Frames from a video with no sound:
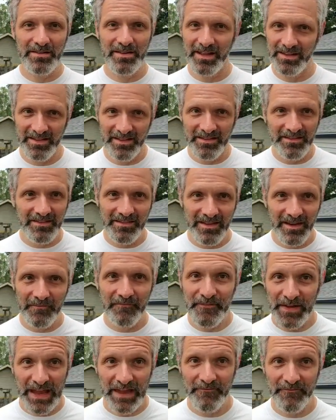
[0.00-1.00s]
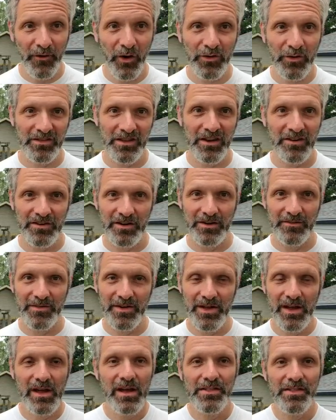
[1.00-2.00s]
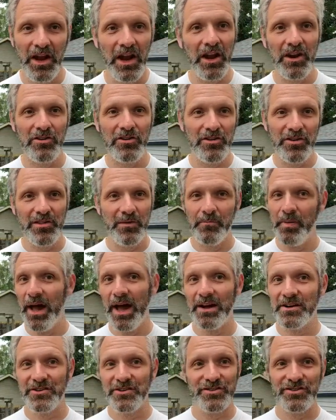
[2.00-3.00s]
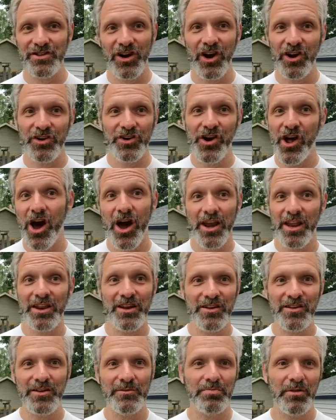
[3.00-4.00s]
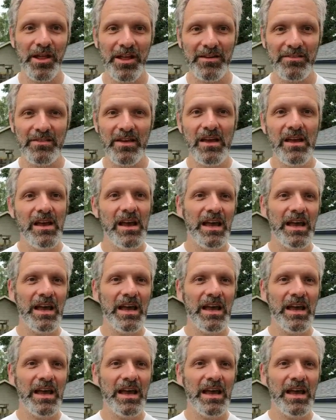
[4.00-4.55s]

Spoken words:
Like, this isn't a false narrative that Aaron and the Packers are not in a good place.